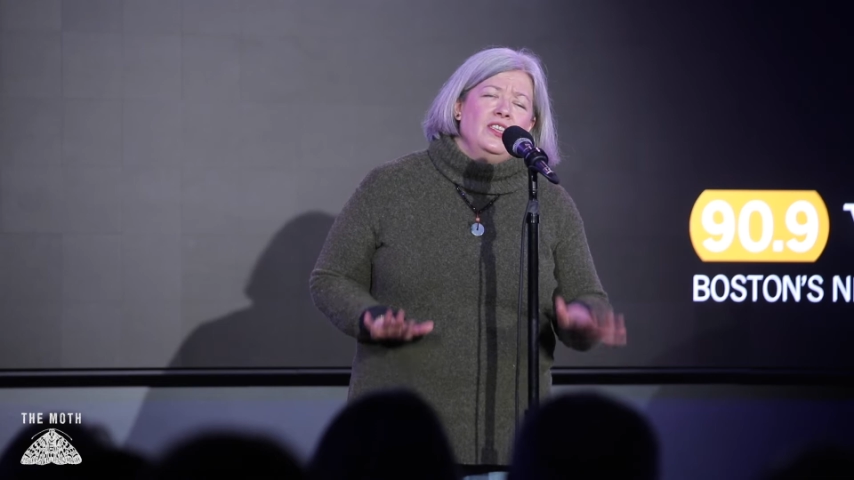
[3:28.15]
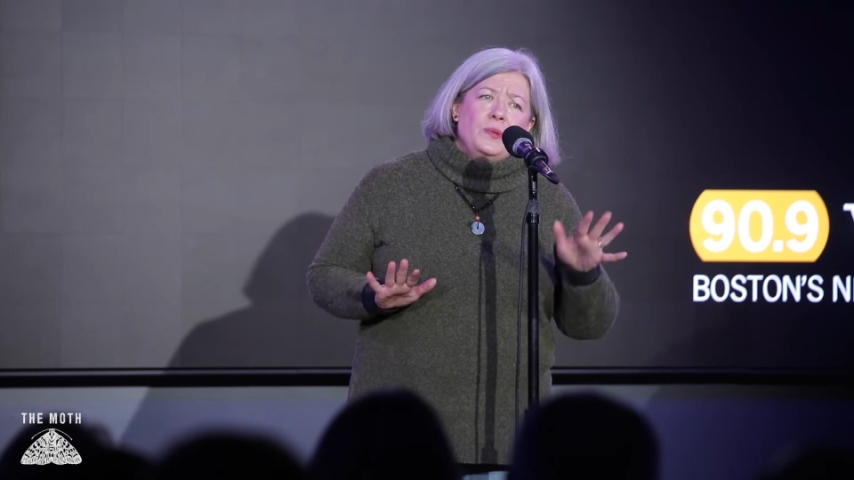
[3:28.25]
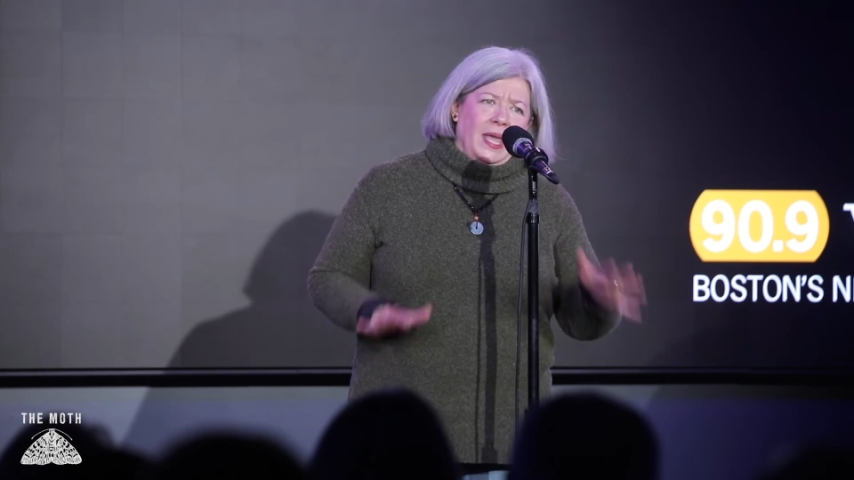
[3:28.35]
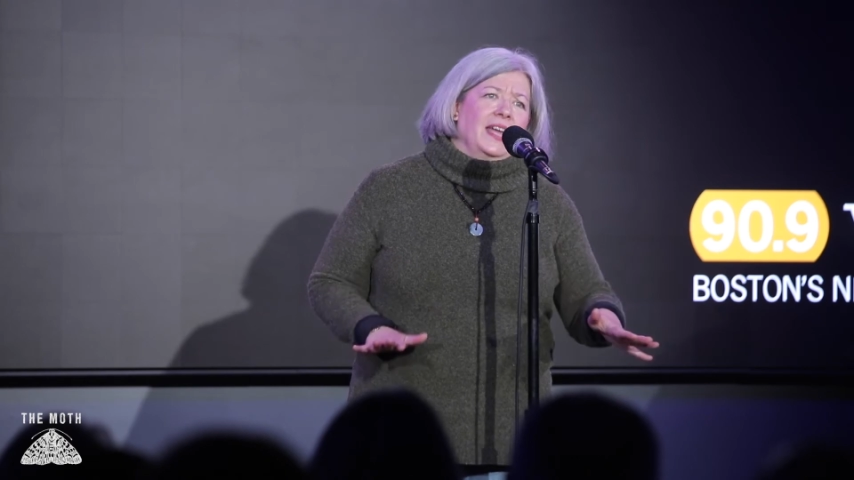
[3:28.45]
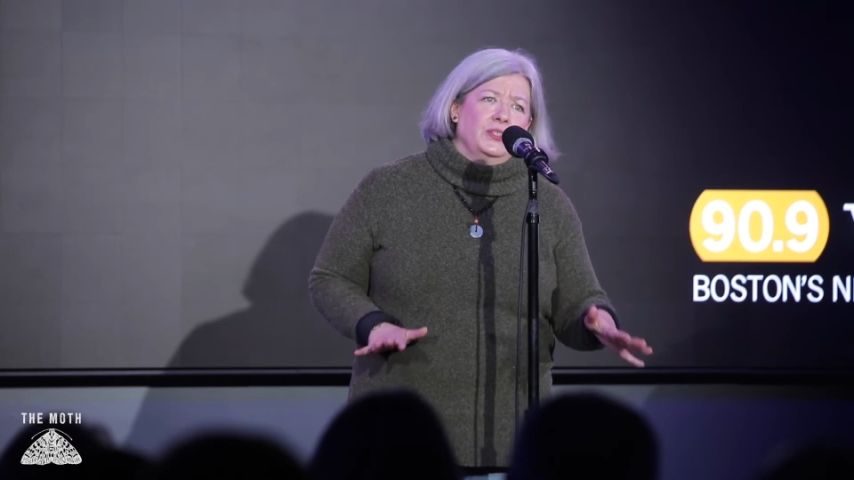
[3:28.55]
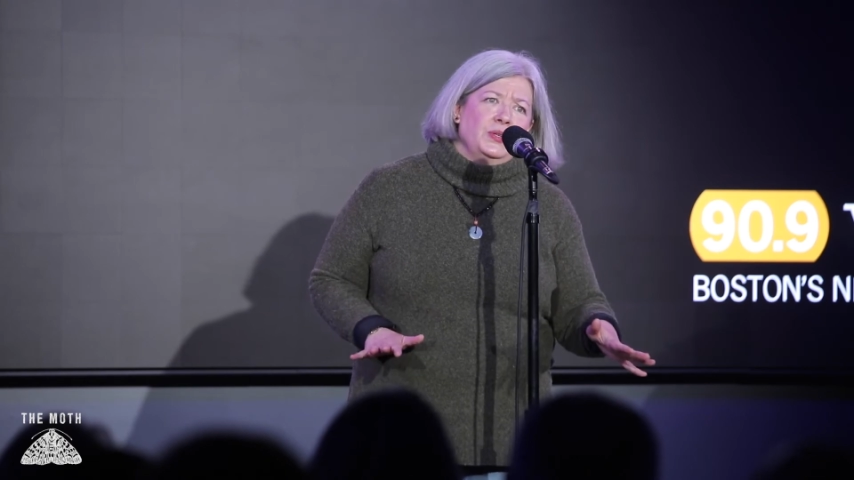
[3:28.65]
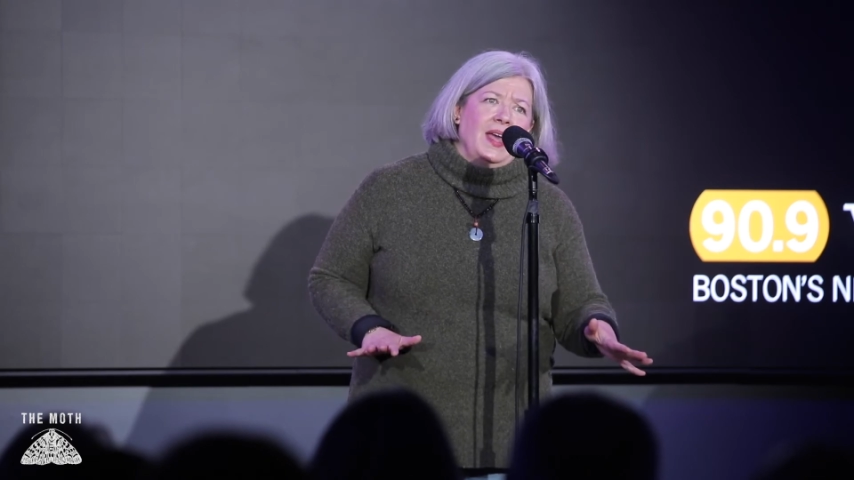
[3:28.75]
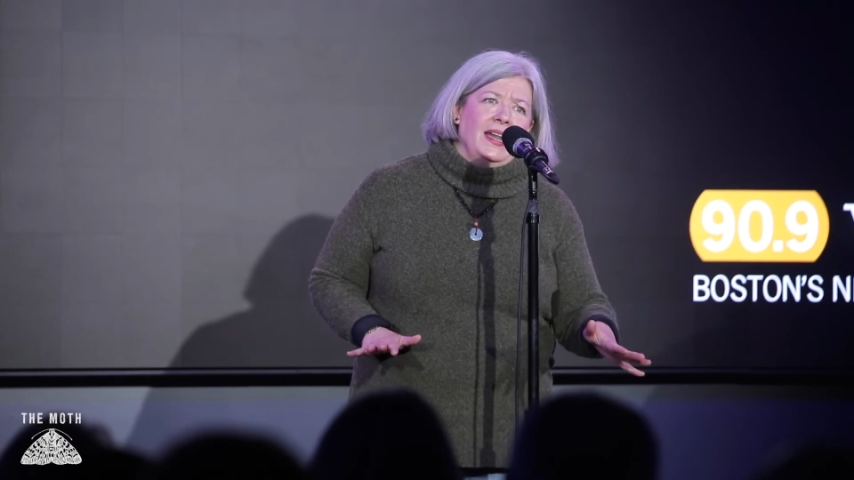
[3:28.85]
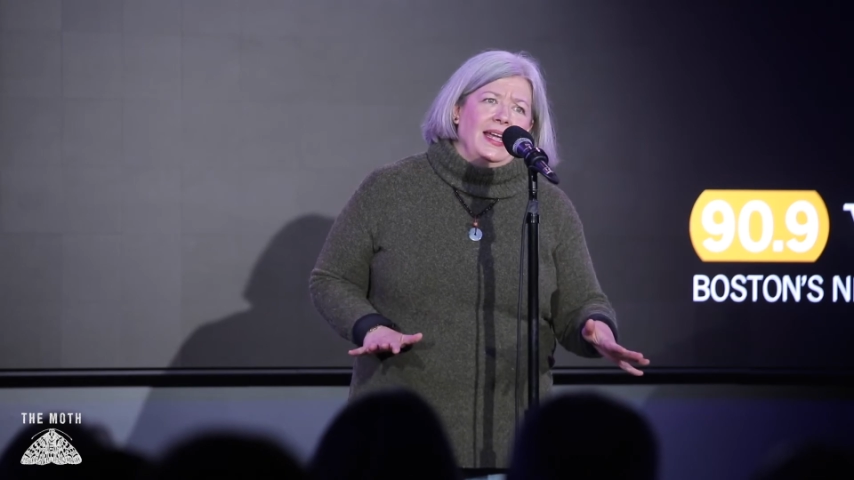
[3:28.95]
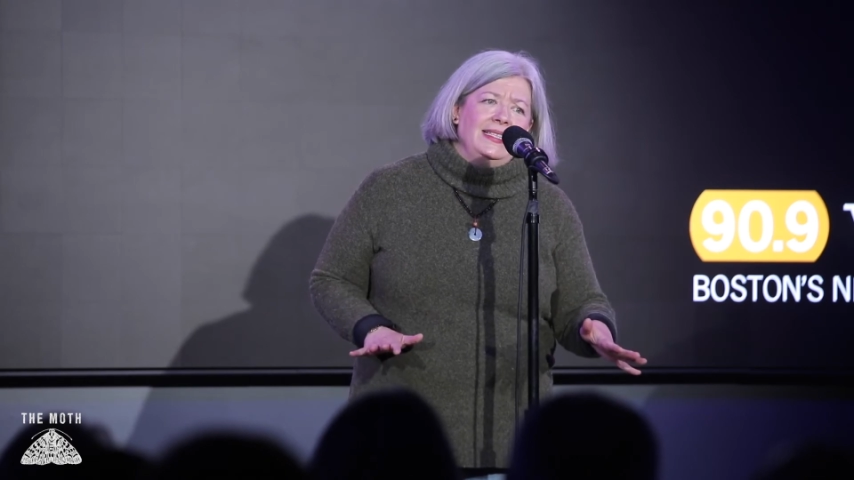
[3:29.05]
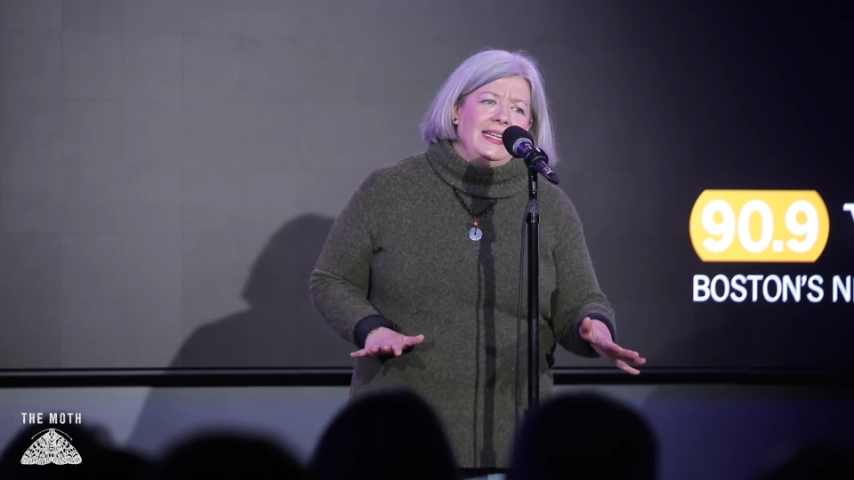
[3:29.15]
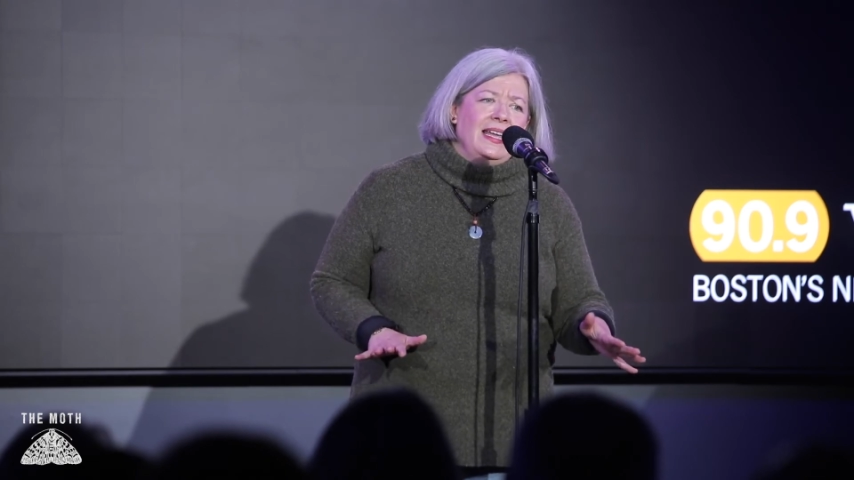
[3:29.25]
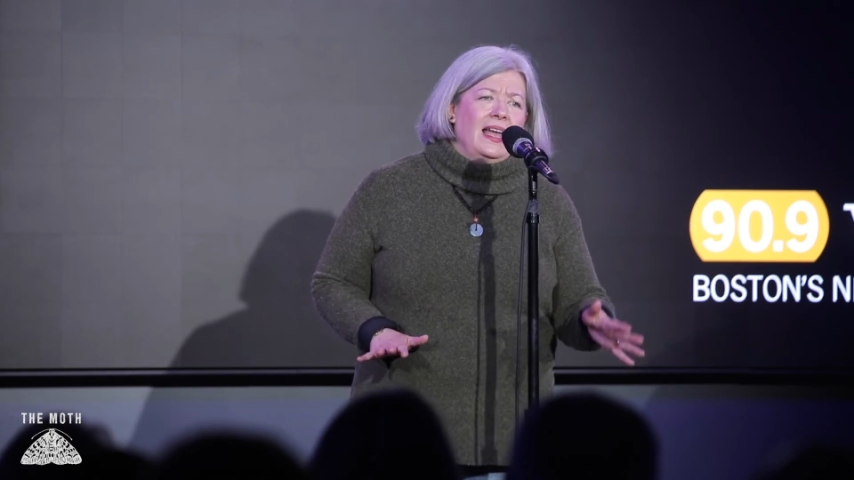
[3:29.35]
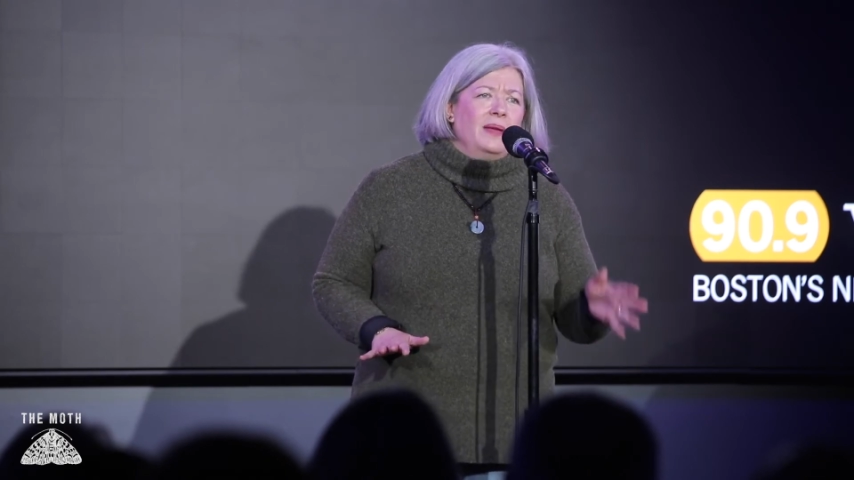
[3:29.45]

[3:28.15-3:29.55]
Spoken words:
You can't do that idea.